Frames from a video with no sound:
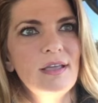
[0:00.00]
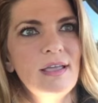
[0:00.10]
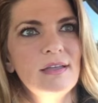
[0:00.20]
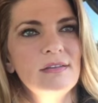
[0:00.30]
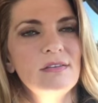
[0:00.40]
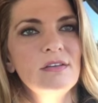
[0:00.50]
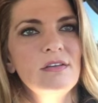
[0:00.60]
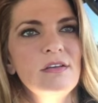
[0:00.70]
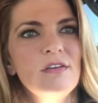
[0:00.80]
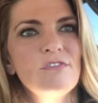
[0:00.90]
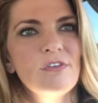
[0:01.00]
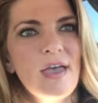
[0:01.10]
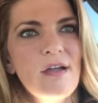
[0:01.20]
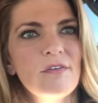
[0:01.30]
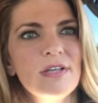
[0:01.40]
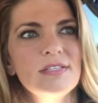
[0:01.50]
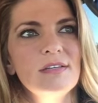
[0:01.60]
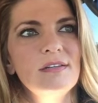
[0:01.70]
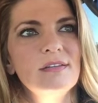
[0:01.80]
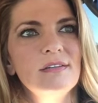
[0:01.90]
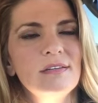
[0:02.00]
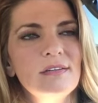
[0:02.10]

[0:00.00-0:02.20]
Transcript: And for that reason,